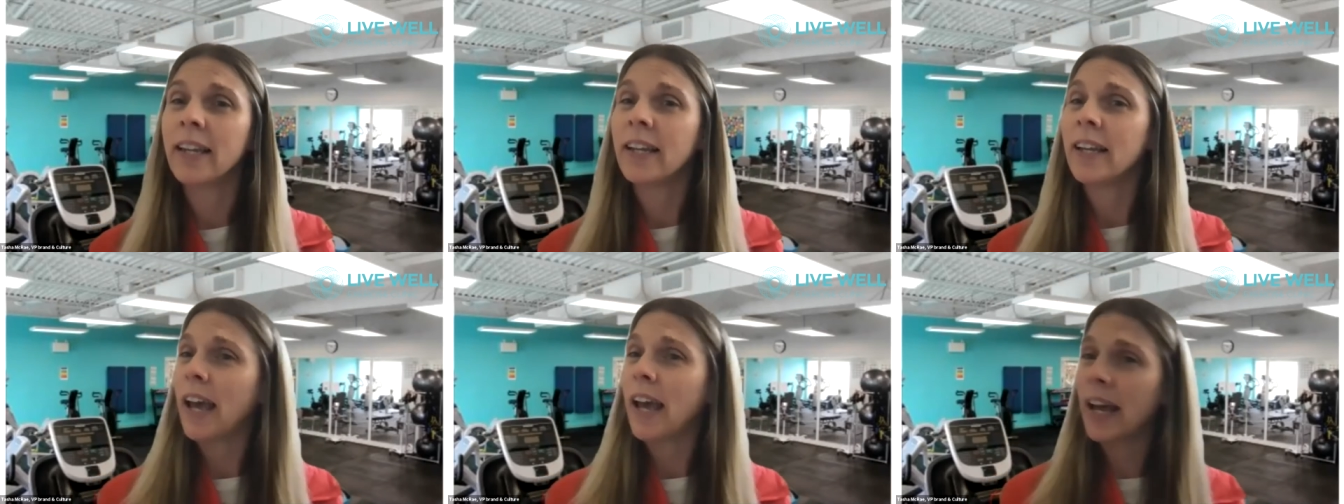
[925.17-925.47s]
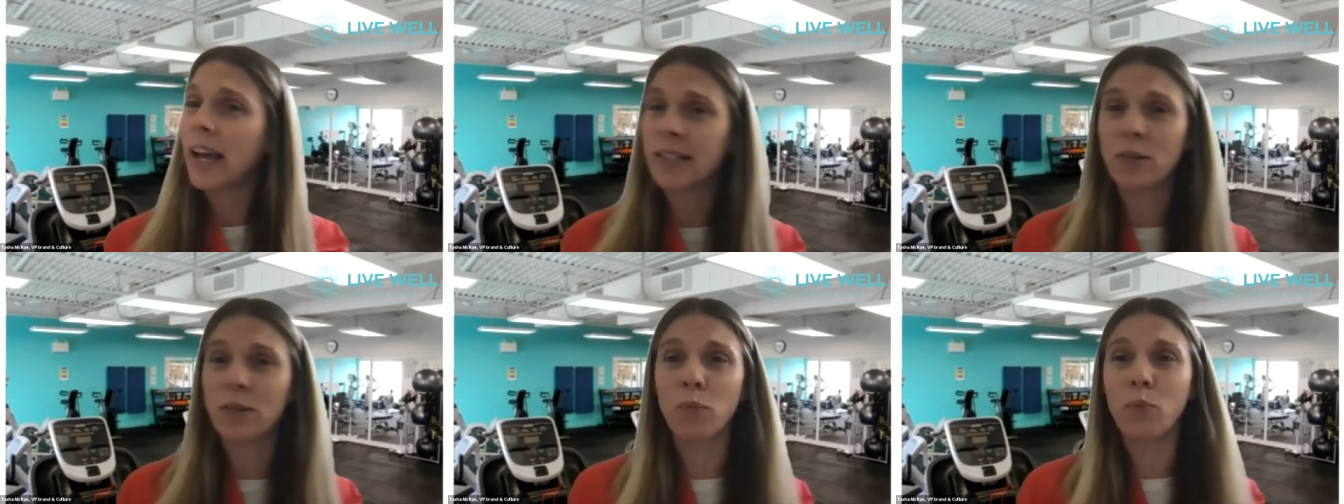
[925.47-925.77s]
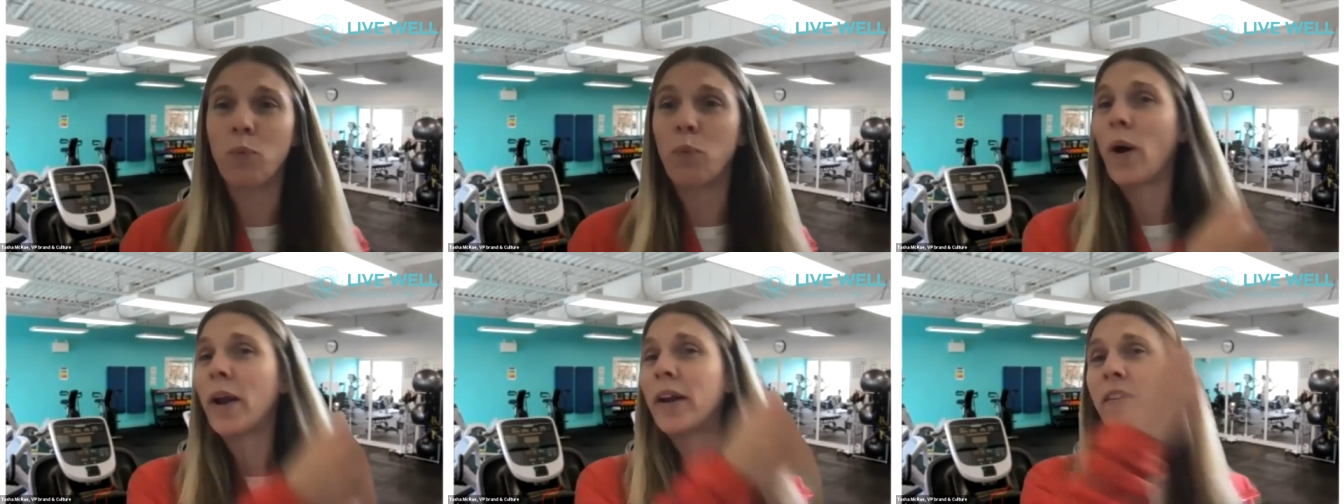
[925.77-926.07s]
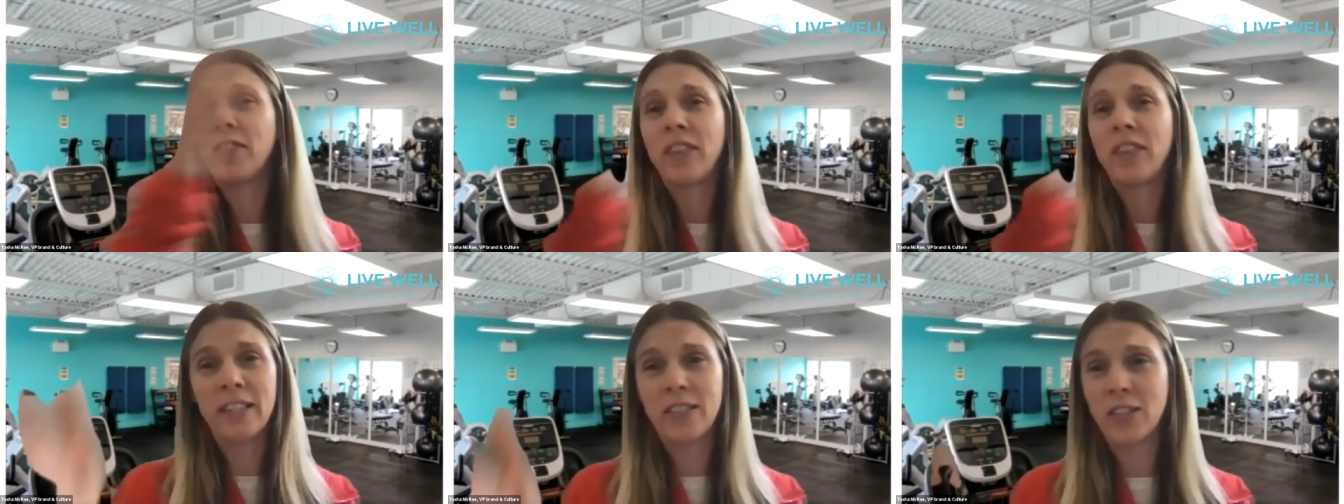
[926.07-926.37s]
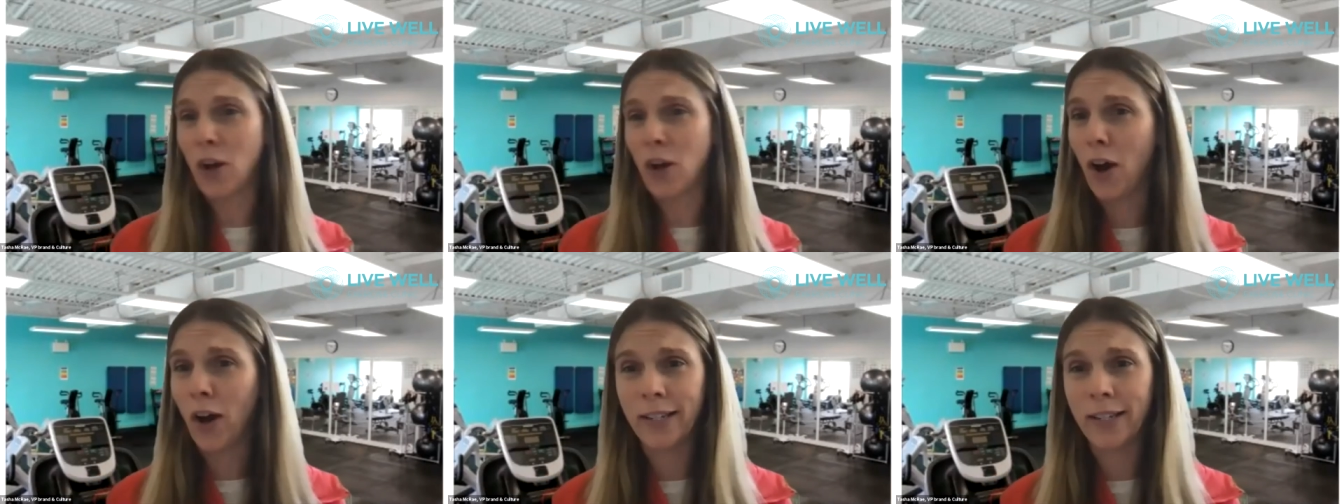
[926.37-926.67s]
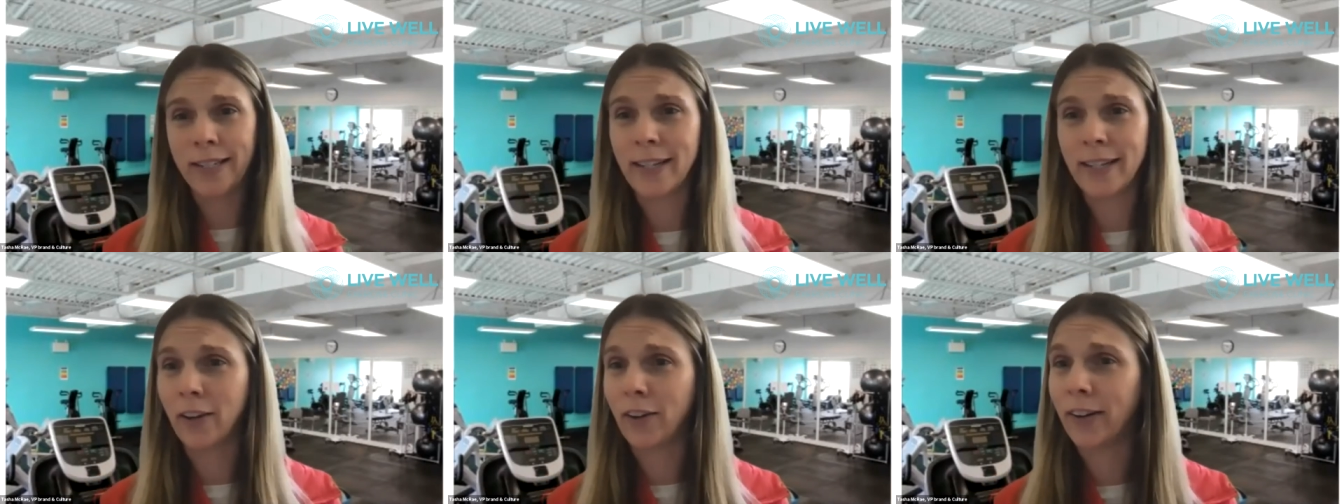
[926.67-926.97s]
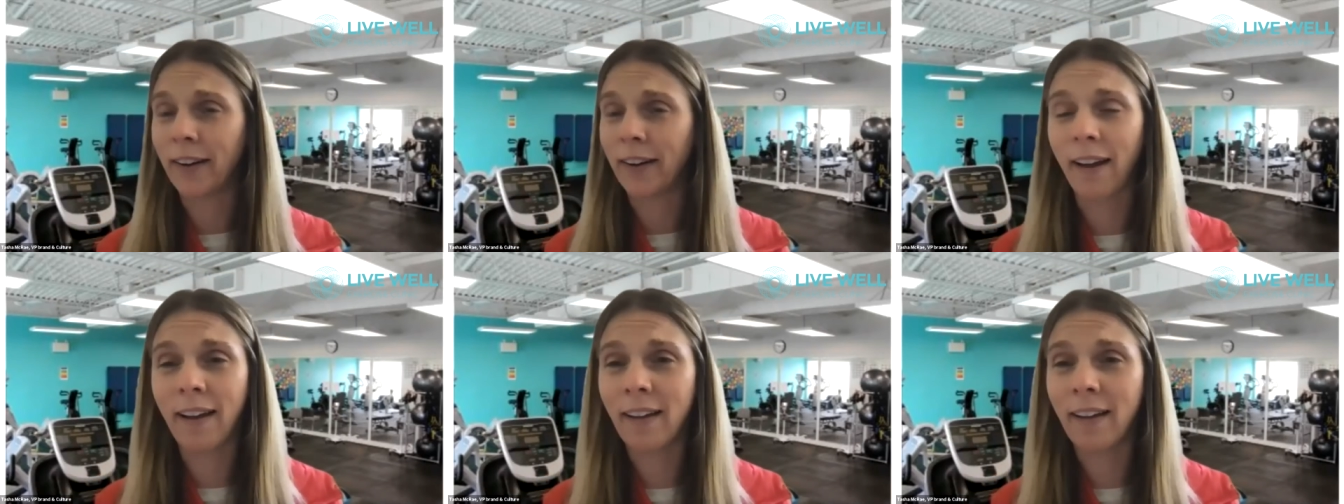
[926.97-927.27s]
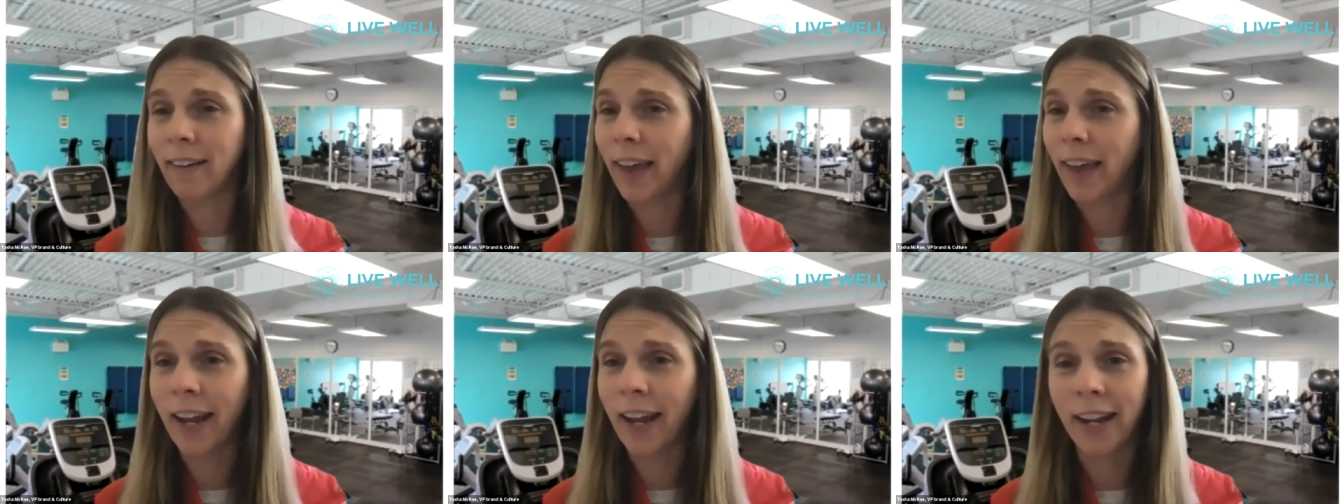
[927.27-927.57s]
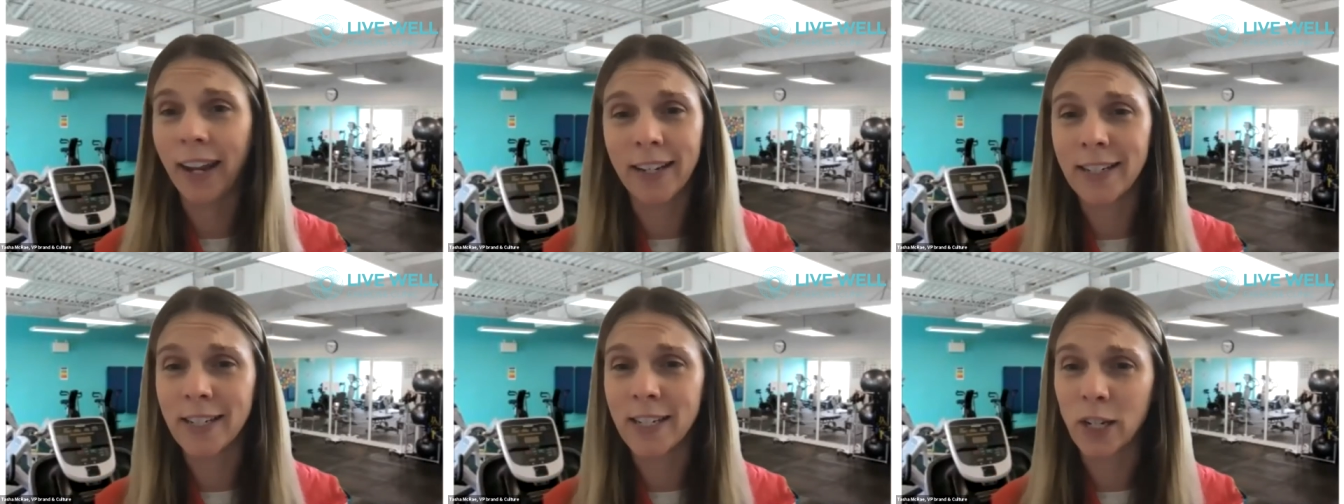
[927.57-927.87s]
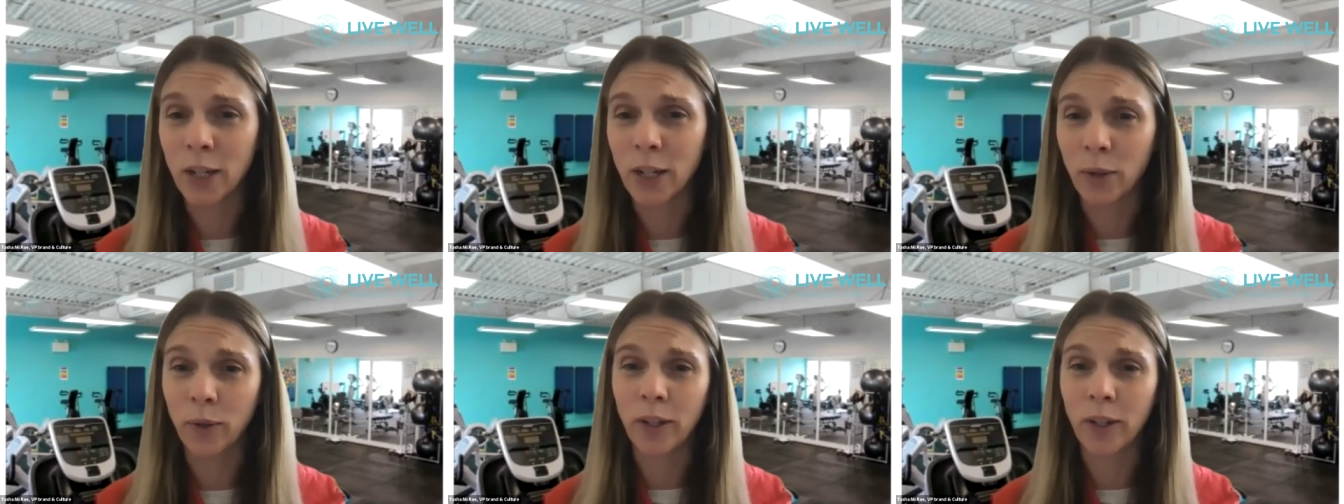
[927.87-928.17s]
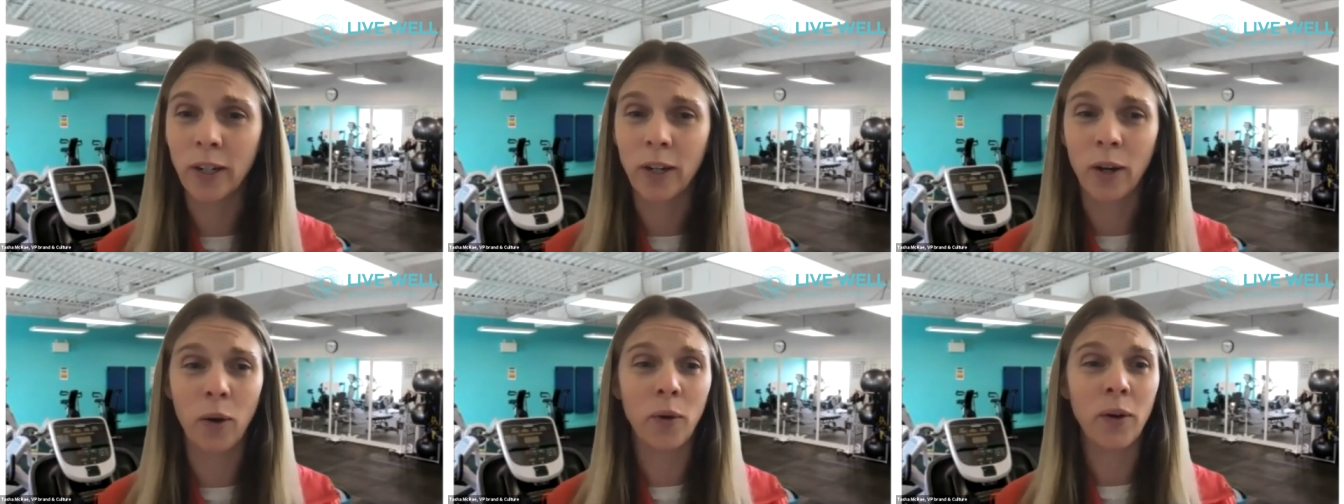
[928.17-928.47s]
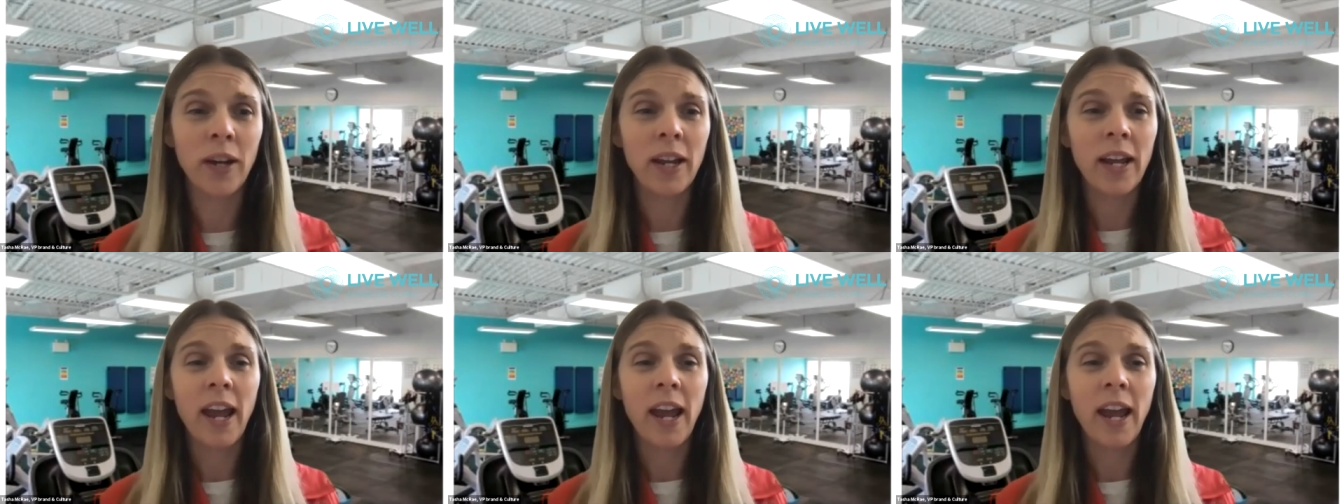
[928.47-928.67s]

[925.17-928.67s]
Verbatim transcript: as one of these talks, Sara and I'll get into, you know,